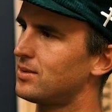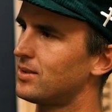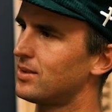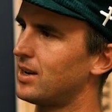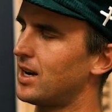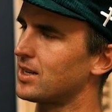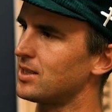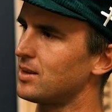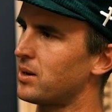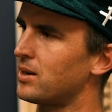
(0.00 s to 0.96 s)
actually
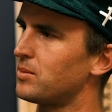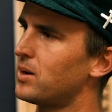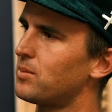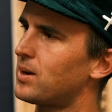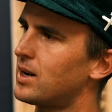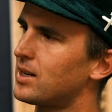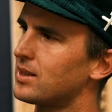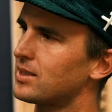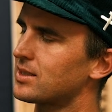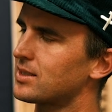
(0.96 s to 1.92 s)
pinned a bib on at
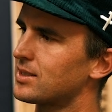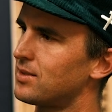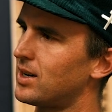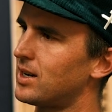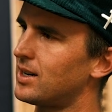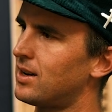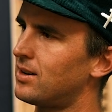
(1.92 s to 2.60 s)
this event now?